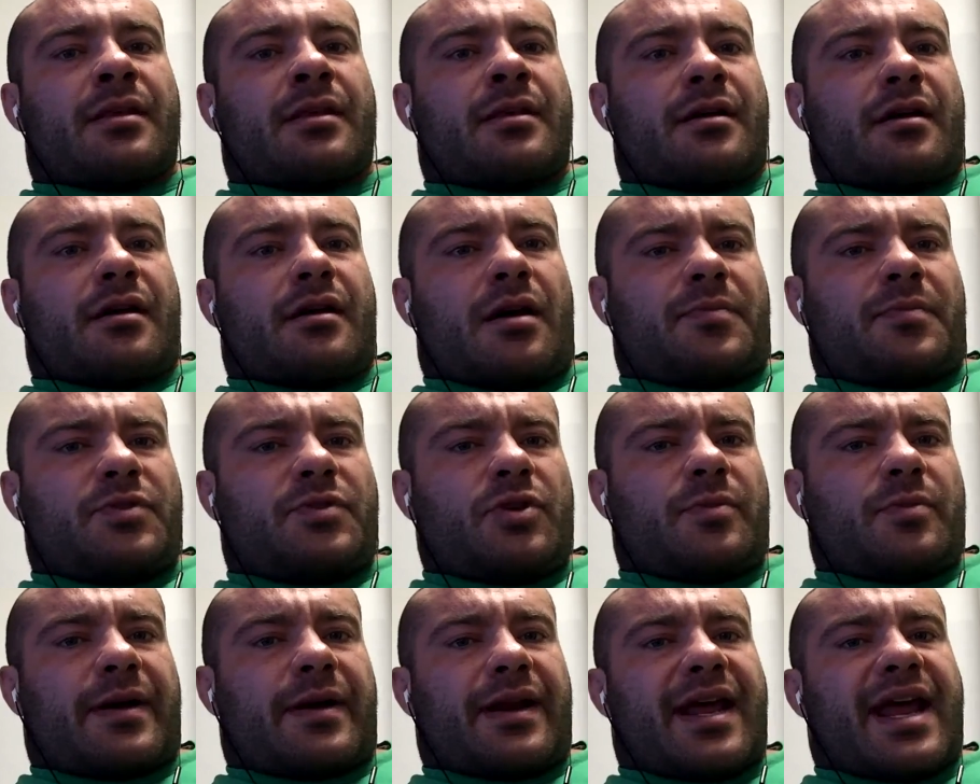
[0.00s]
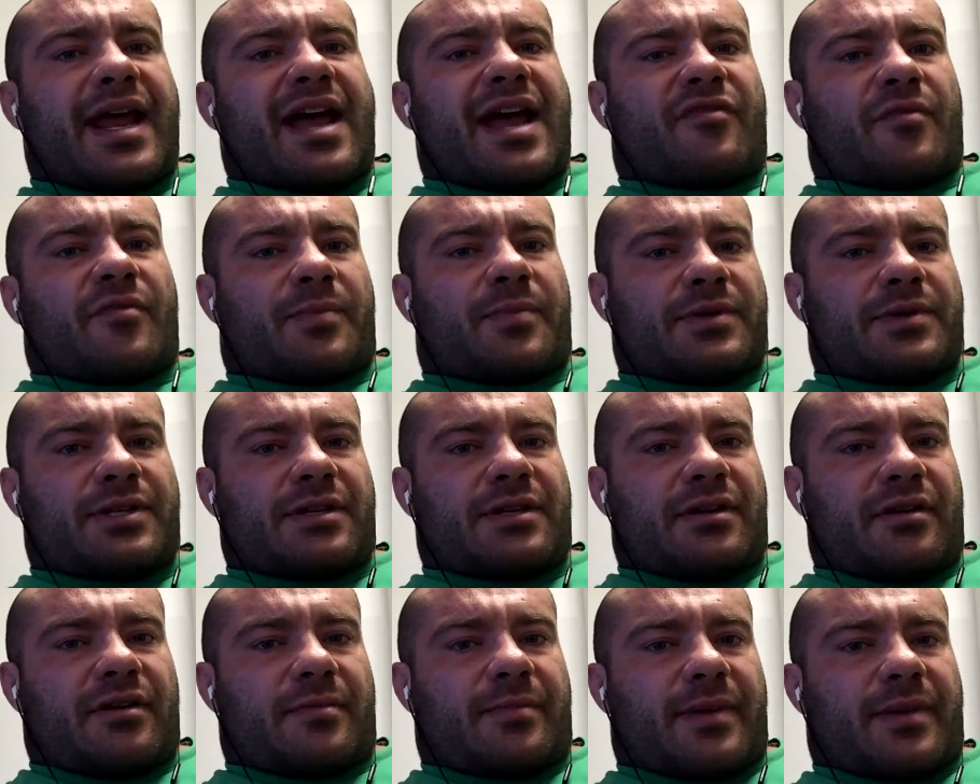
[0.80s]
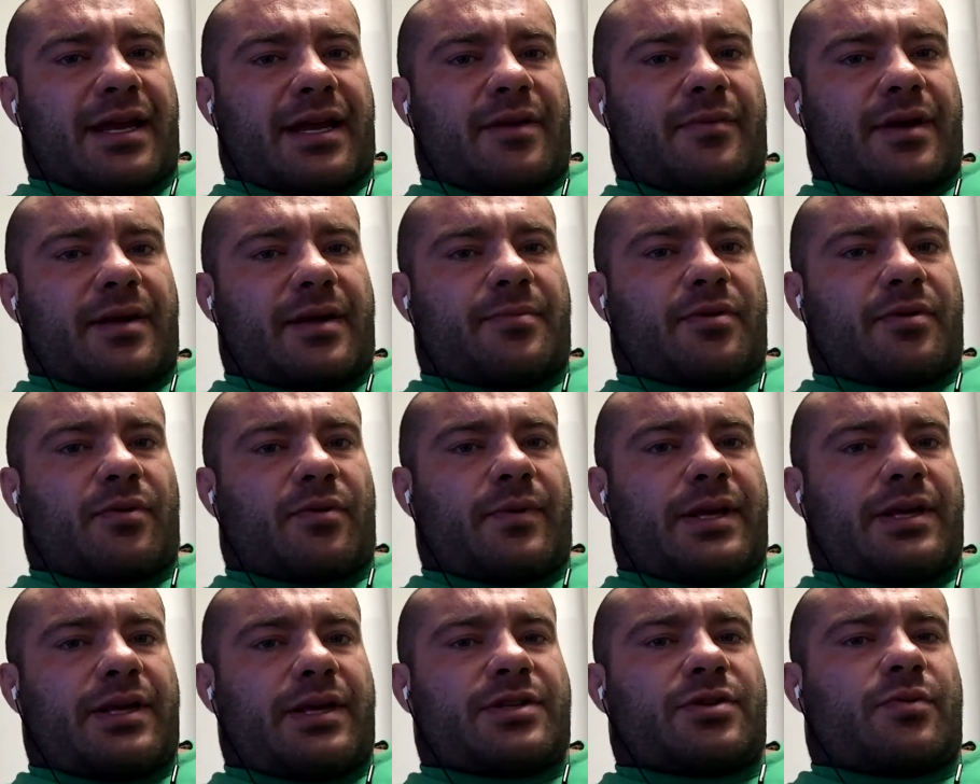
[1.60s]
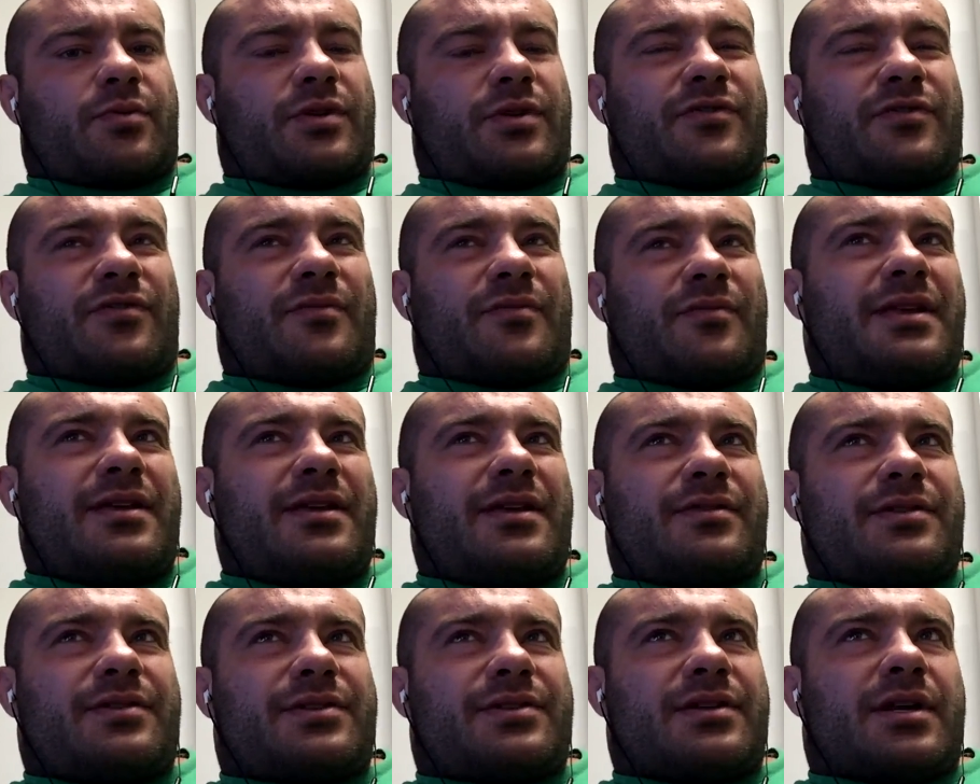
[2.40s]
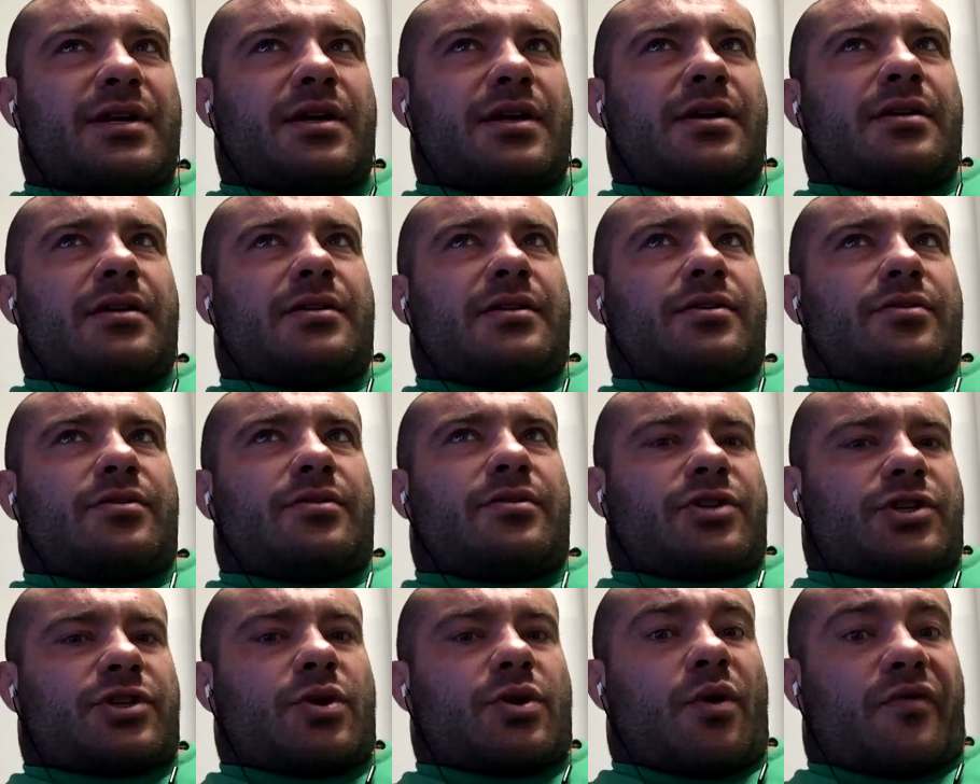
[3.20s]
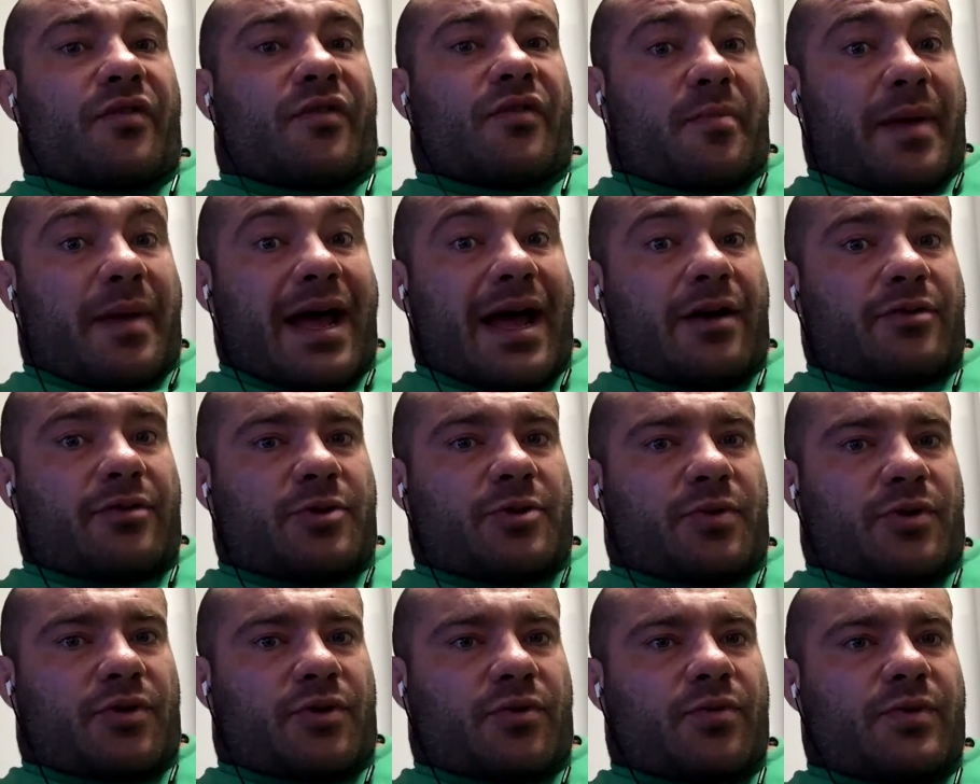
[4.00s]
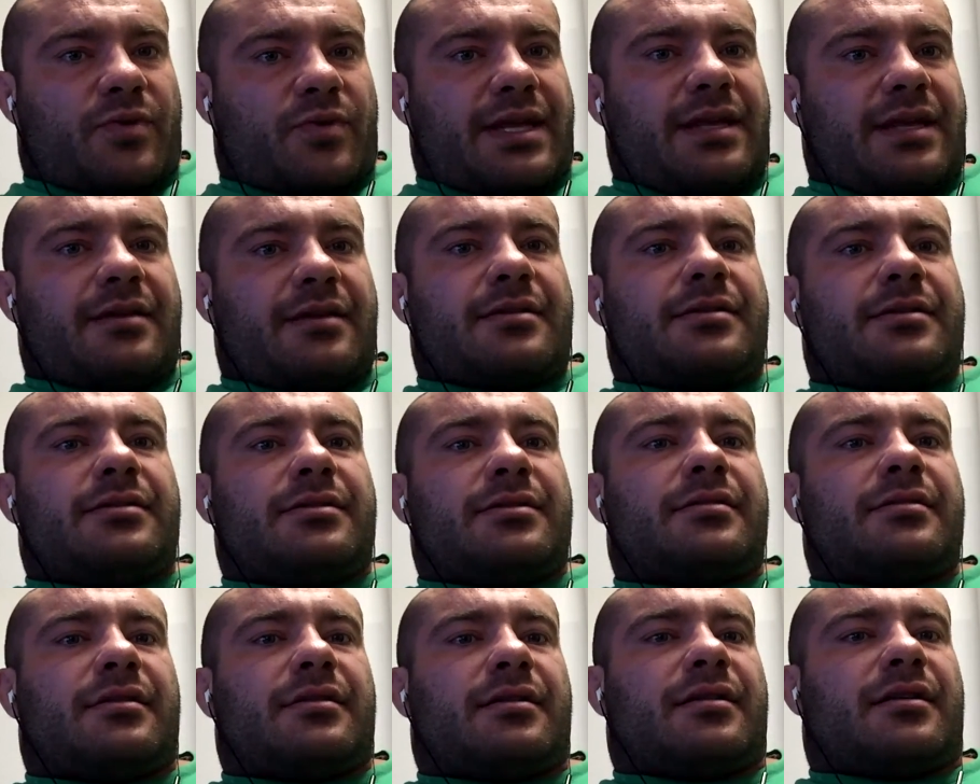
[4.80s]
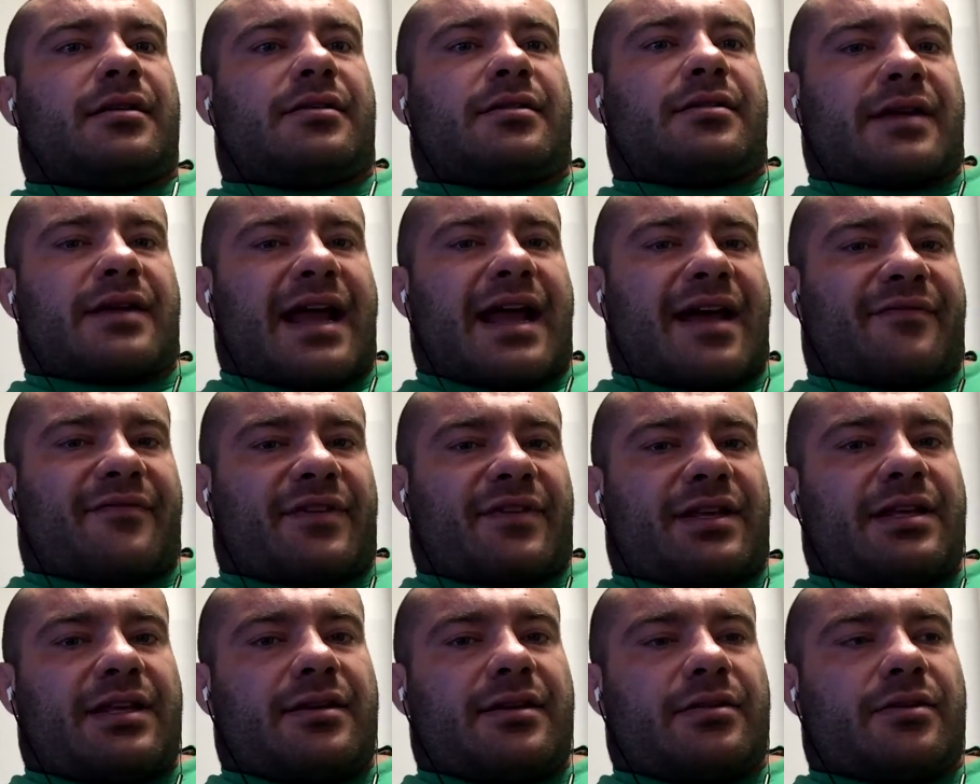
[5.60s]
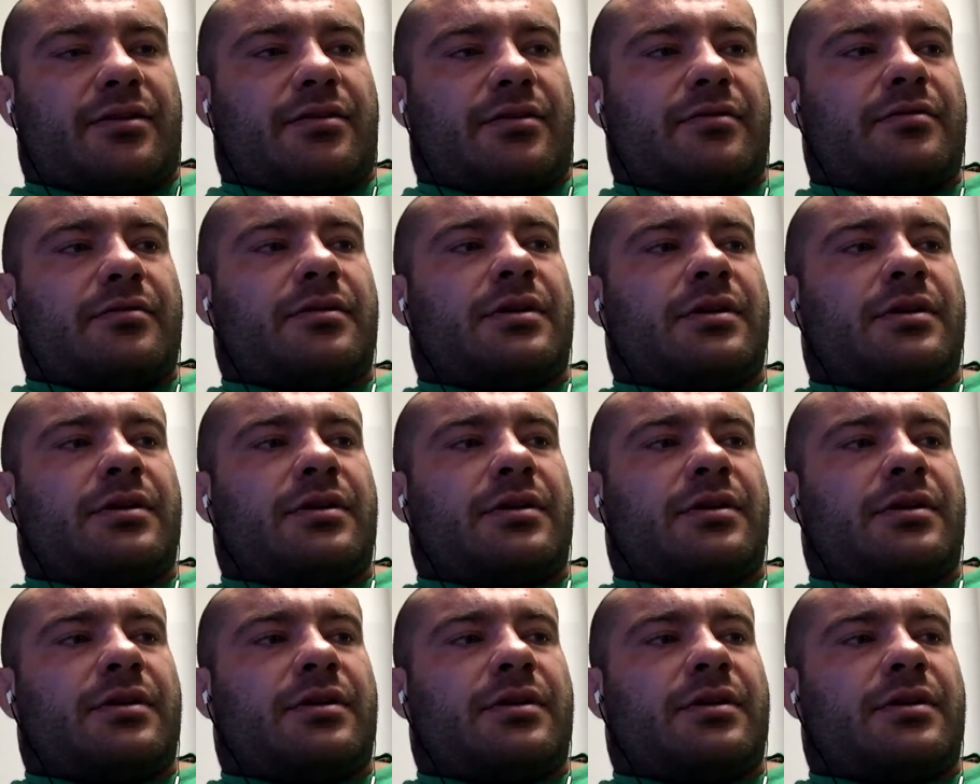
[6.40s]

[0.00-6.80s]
Up to about 0.5% of your body weight per week, so which for me is just over 1 pound per week, under 0.5 kilo,